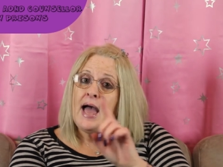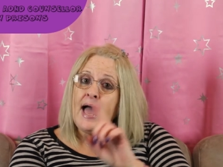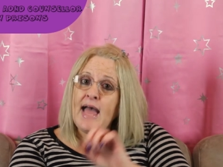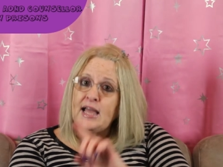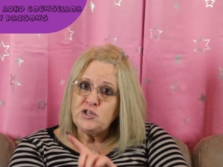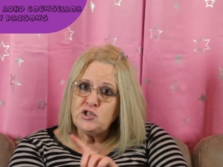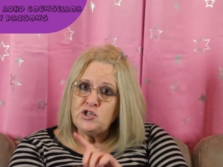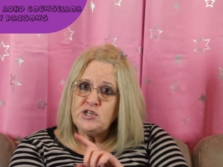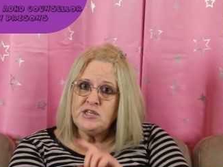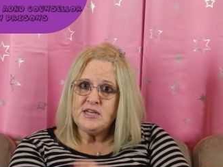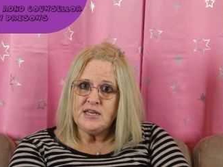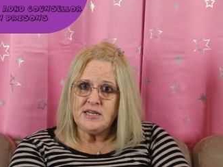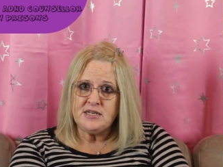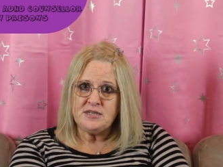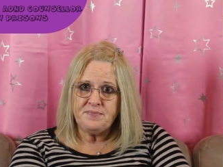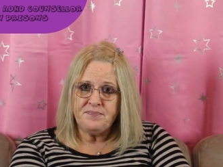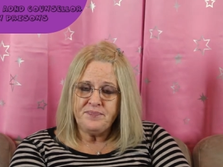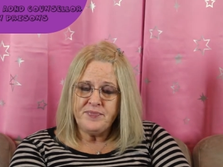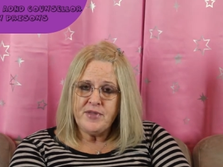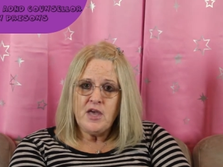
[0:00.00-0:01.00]
And she
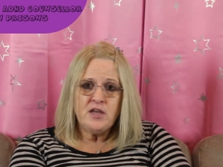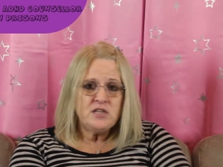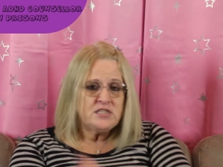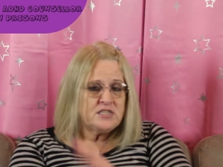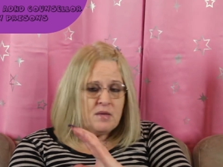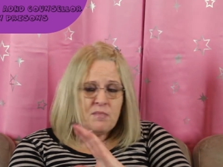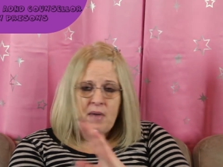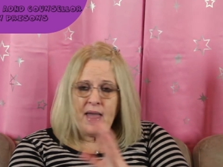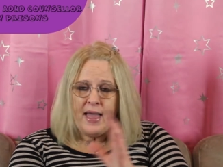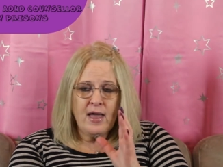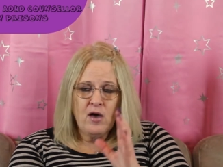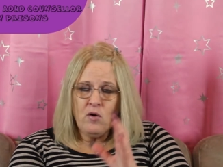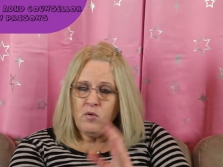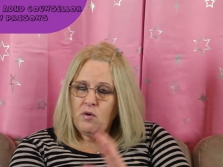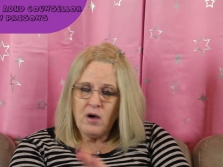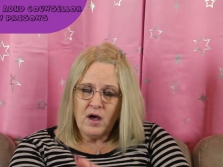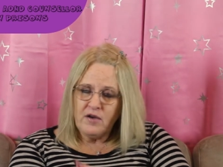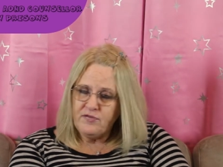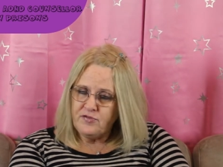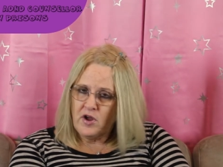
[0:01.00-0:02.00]
did.
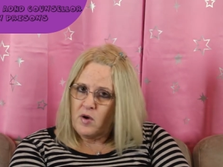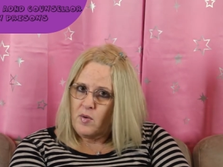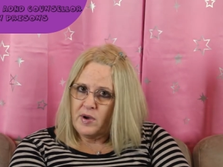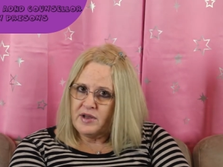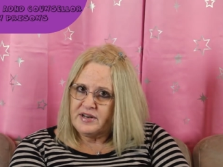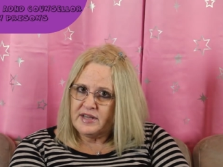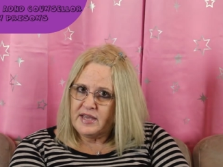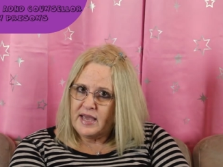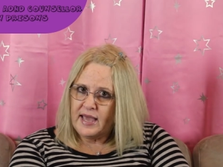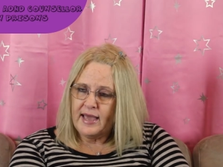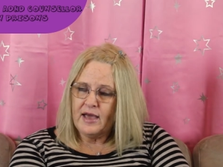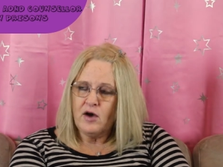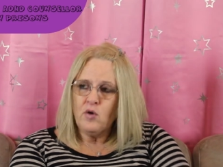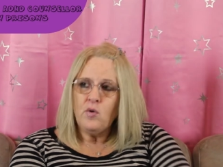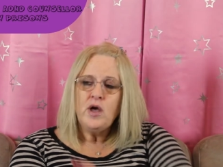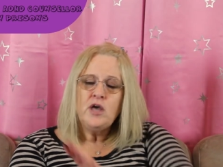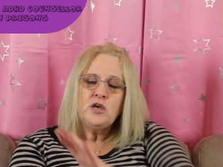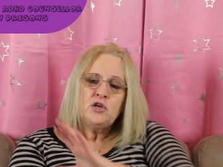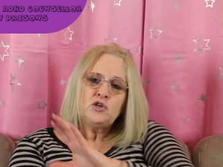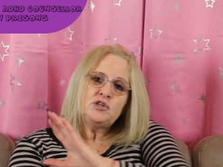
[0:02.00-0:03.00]
Somehow, I've no idea how,